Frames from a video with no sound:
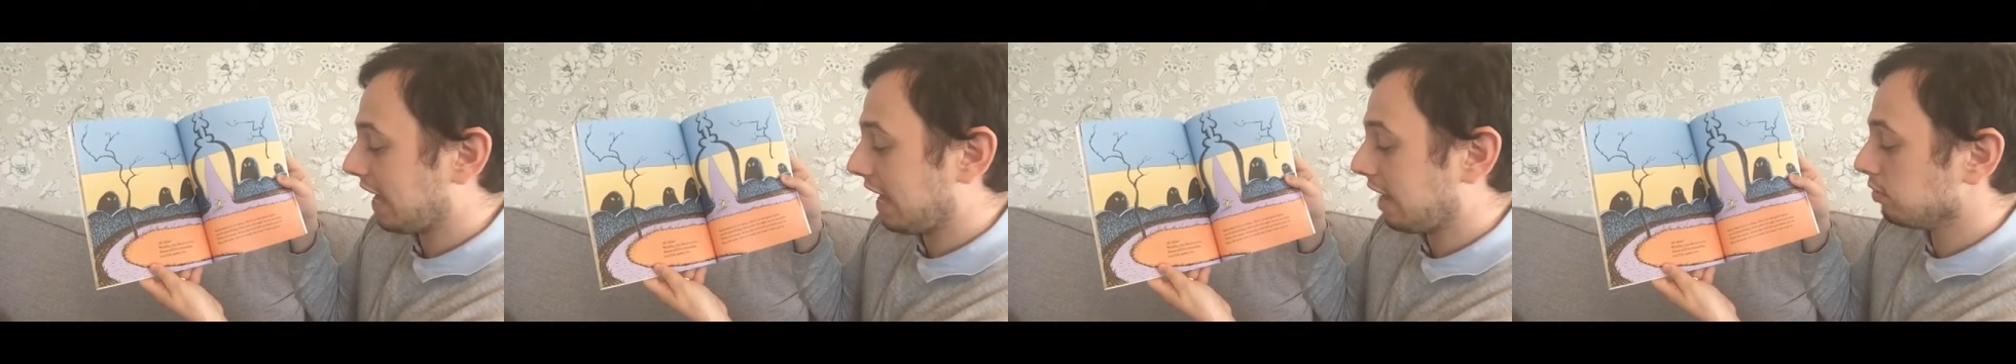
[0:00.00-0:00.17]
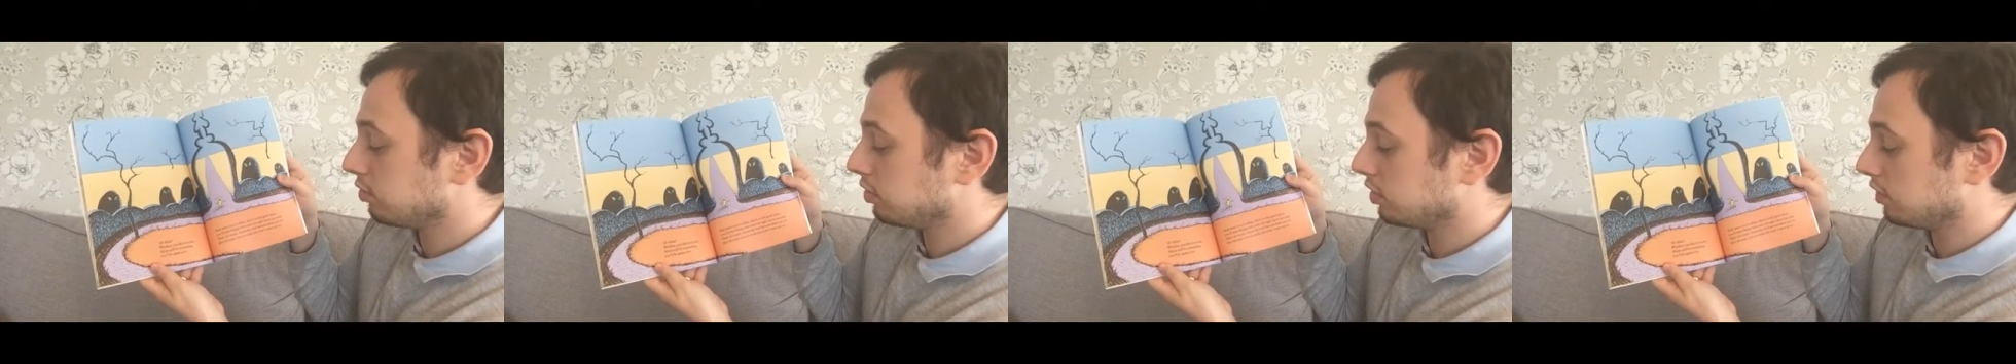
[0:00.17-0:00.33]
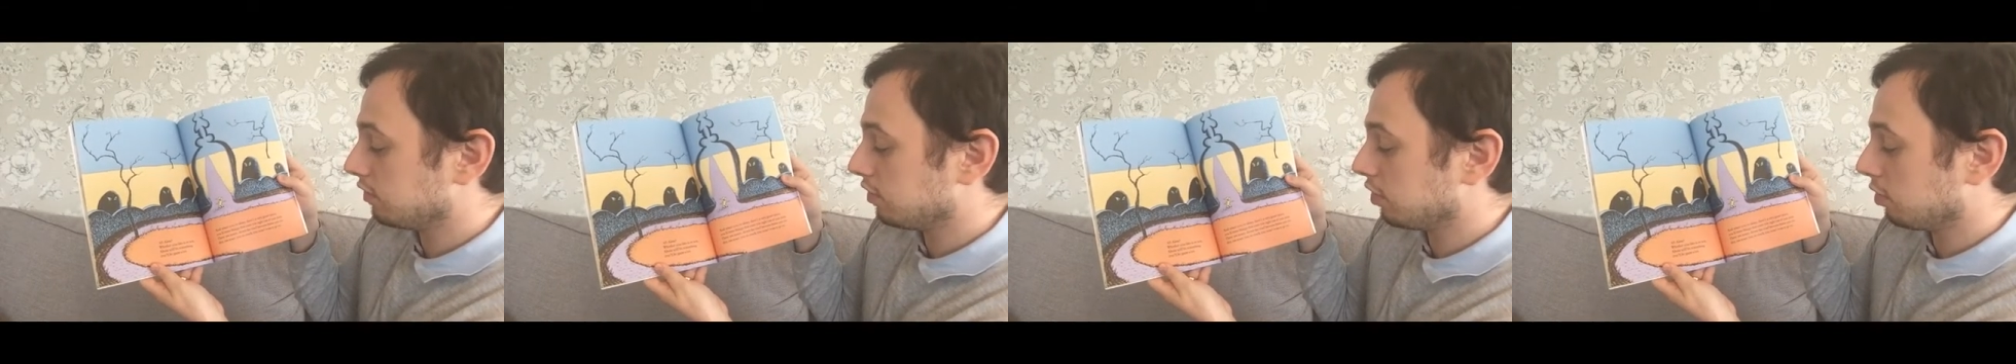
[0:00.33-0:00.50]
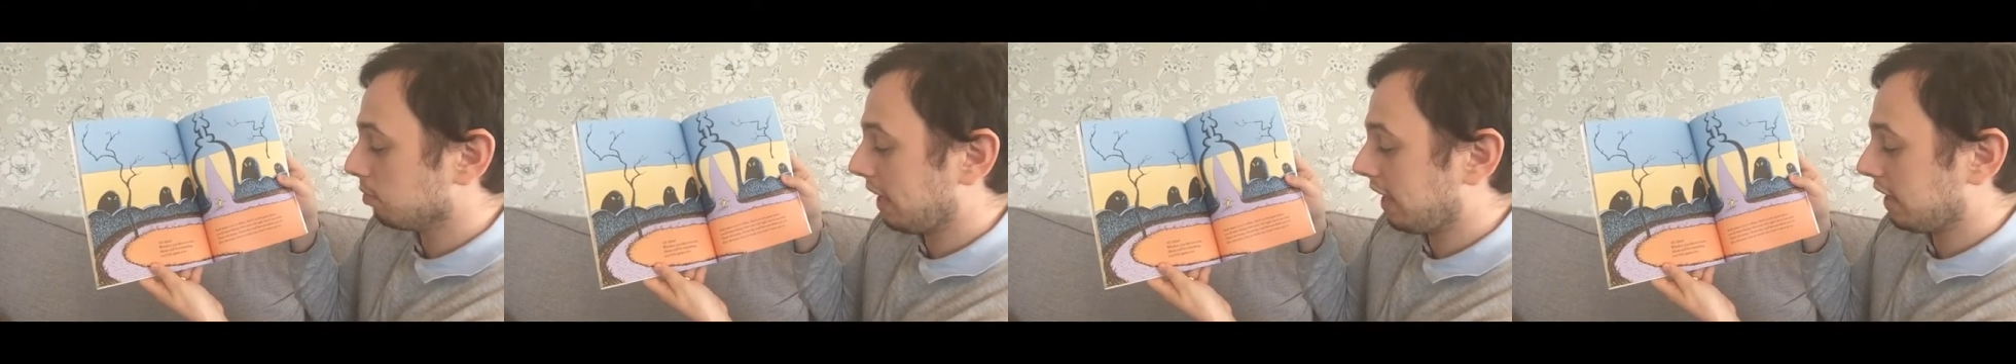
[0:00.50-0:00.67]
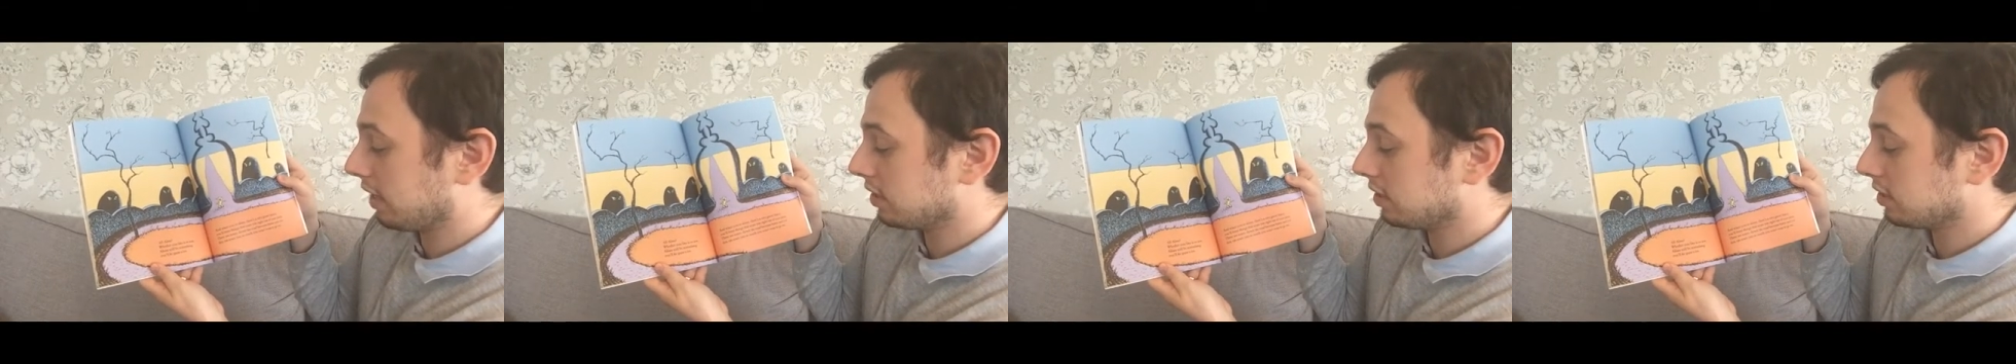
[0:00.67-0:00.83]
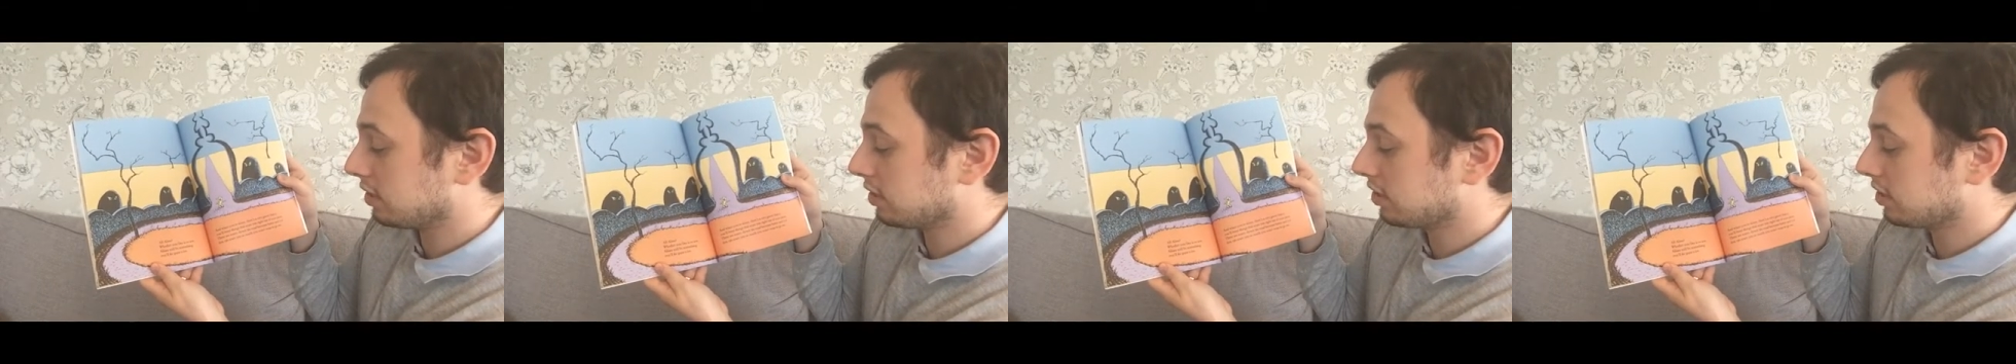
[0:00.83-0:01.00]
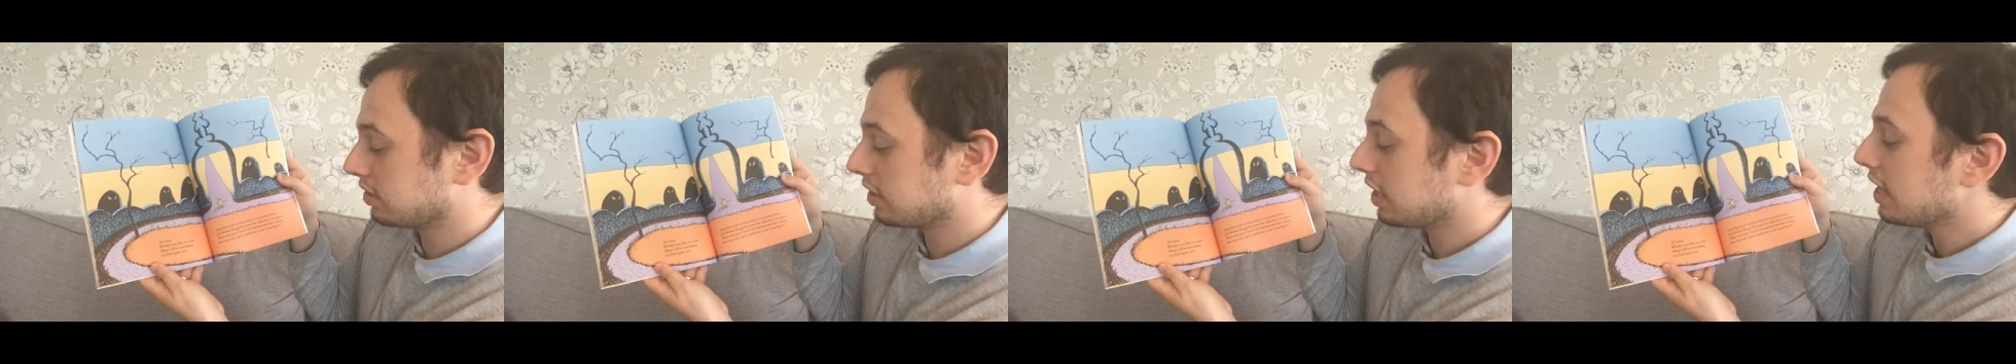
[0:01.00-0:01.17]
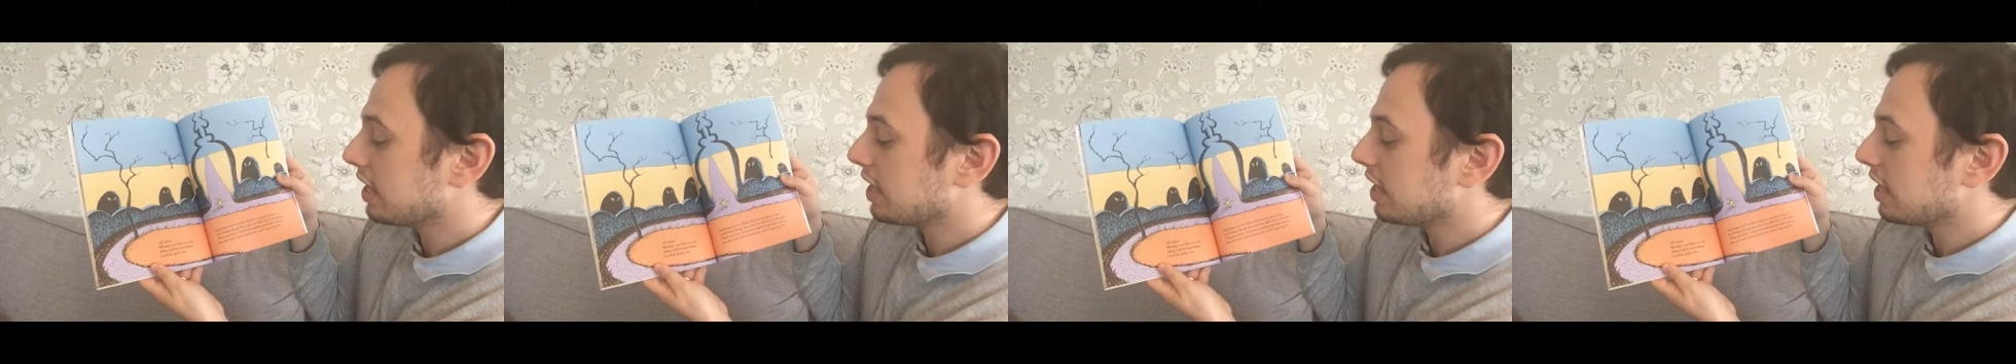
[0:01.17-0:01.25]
out of your pants.